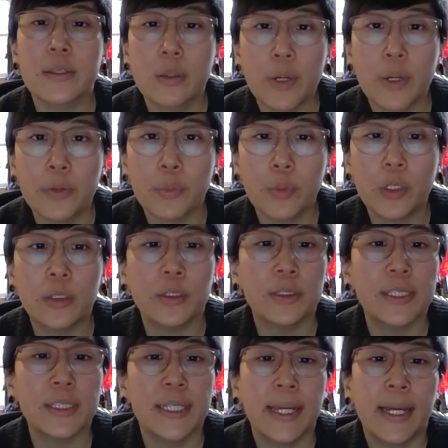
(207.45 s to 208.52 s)
and around the
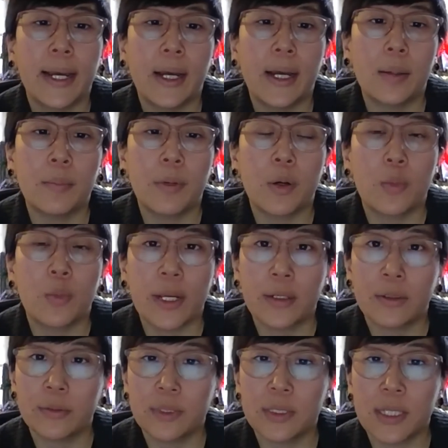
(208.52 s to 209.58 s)
world, um,
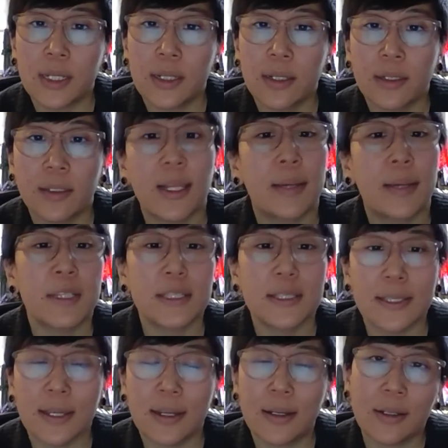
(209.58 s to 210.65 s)
around uh, climate
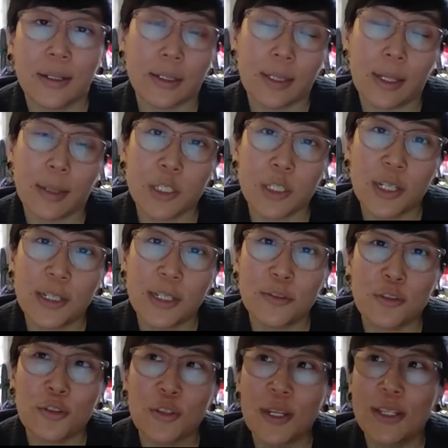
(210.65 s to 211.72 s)
and climate
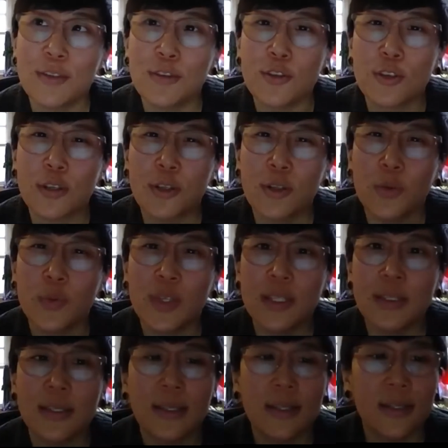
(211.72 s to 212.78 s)
change. And so
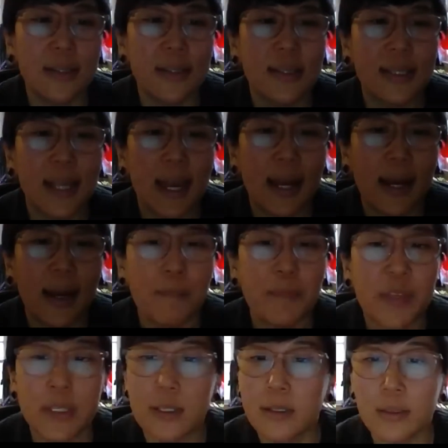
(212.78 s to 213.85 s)
this is um,
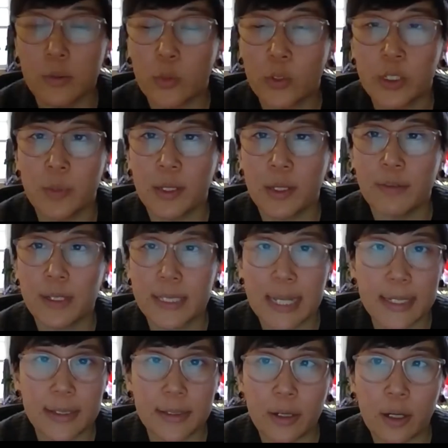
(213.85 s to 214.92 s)
this is going to be a
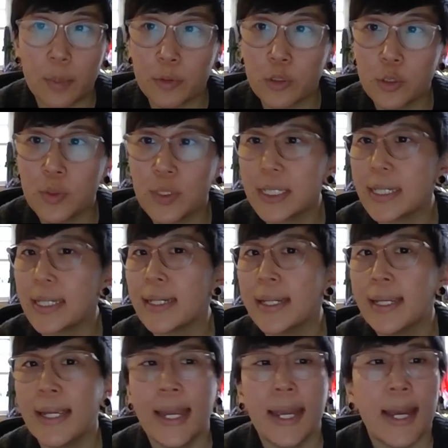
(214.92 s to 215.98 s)
fantastic opportunity.
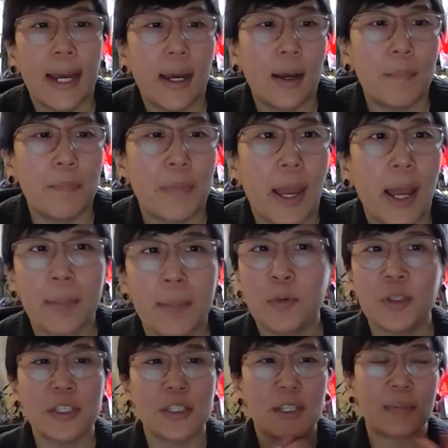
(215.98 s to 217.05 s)
Um, I'm
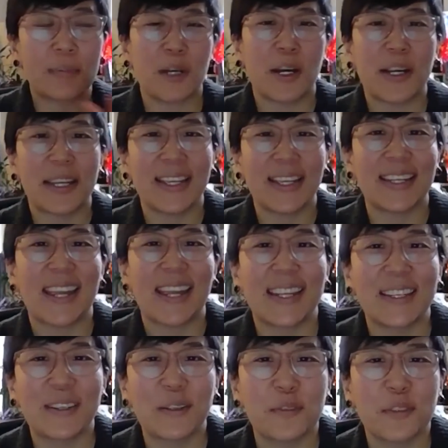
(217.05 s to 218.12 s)
going to stop talking and
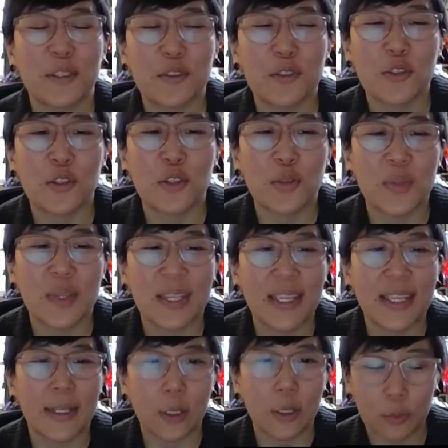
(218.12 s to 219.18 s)
hand it over to
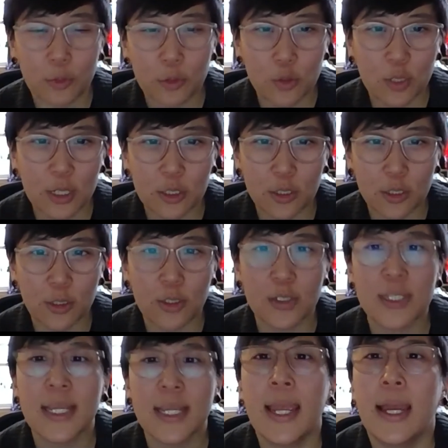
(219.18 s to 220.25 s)
the
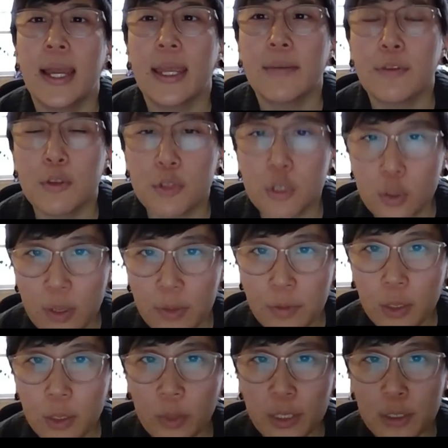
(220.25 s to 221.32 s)
co-instructors. If you do have
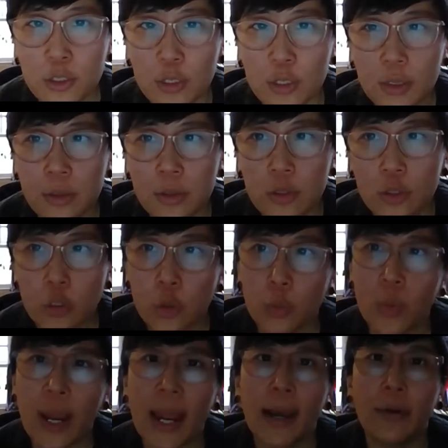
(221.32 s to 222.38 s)
any questions
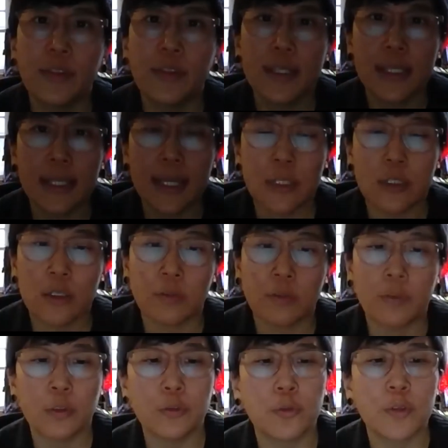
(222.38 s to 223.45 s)
throughout the session,
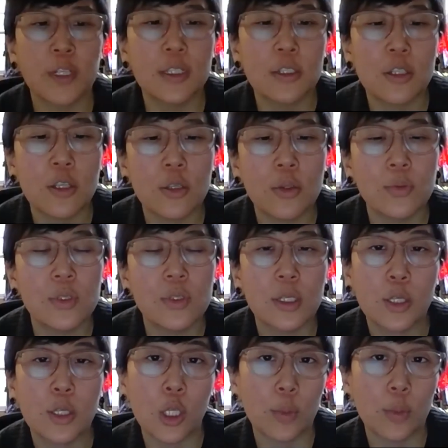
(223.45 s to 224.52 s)
feel free to use
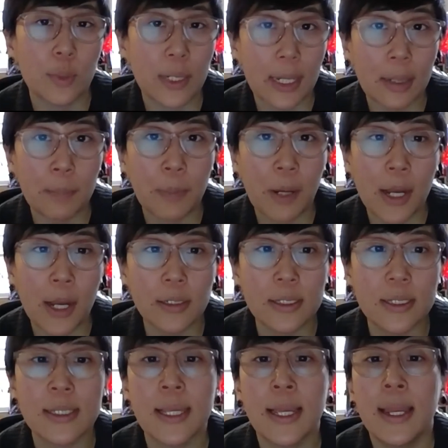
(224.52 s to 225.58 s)
the Q&A
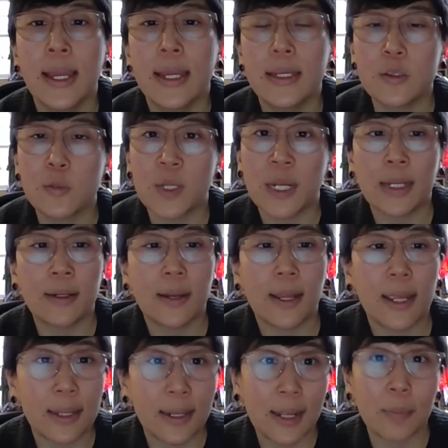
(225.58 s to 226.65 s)
box. It's been
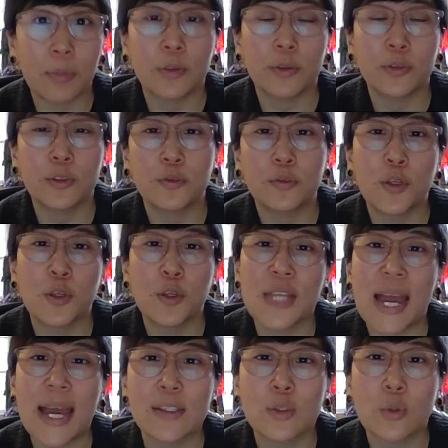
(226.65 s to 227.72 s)
enabled for you
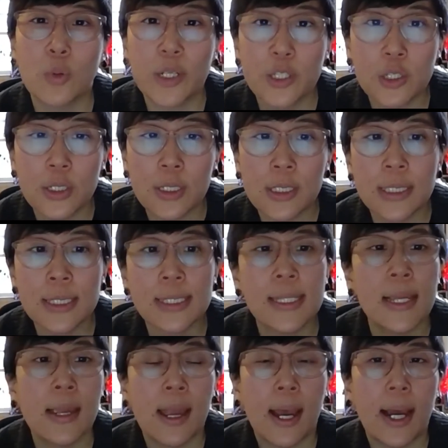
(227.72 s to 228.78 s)
to ask questions.
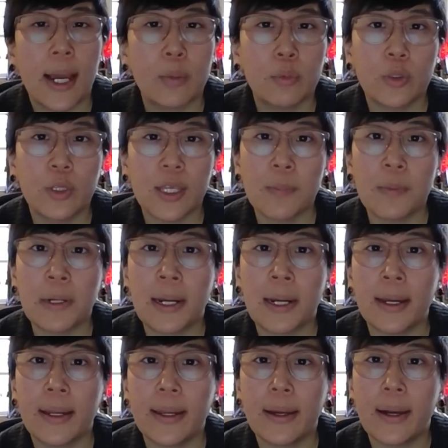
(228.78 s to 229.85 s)
I will keep an
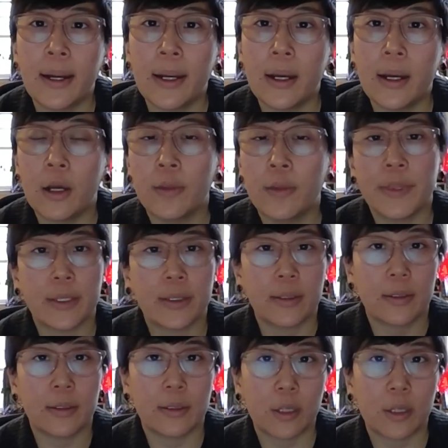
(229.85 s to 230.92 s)
eye uh, on
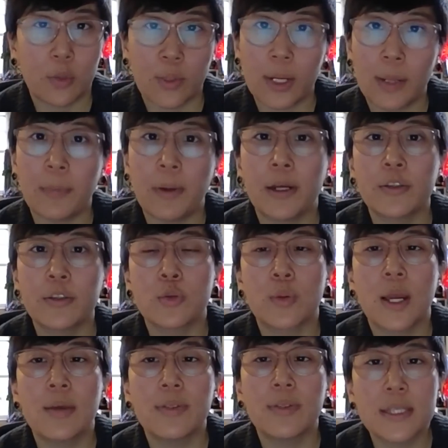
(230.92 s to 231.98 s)
the Q&A box
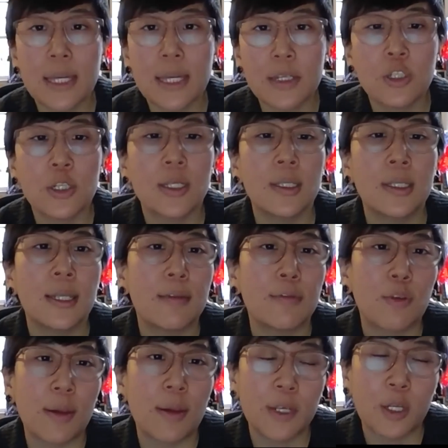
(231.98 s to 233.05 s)
throughout the session.
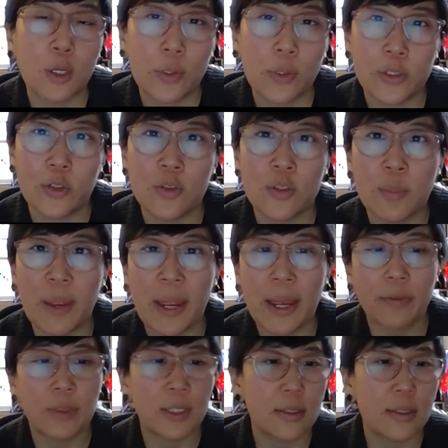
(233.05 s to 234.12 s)
If you have any questions
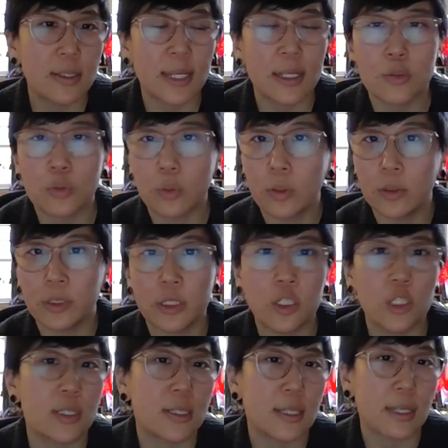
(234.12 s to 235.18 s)
about the schedule,
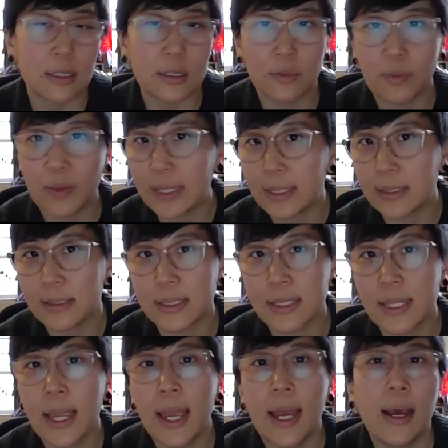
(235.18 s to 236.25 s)
logistics,
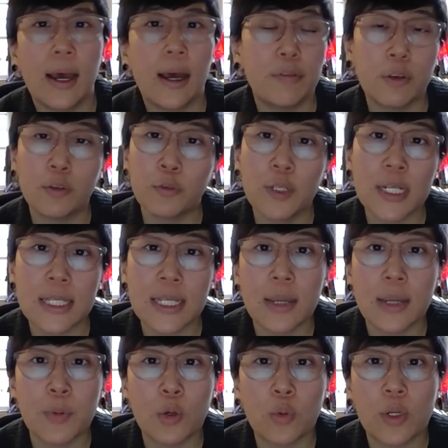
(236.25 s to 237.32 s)
fees, uh, feel free to
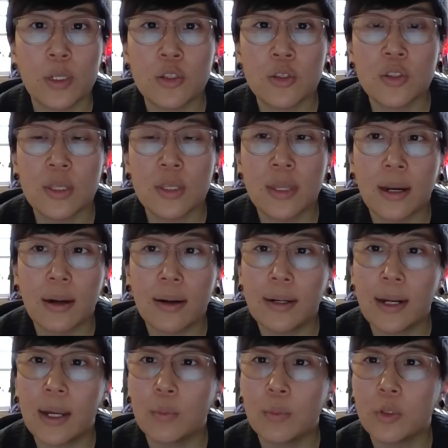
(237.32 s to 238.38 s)
type your questions in there
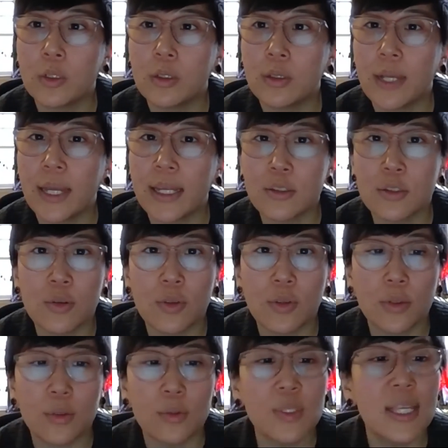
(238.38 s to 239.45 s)
and I will answer
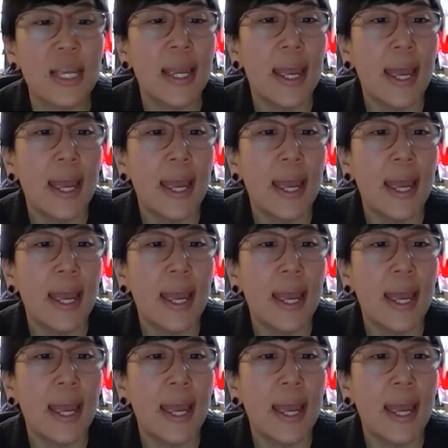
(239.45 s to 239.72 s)
those.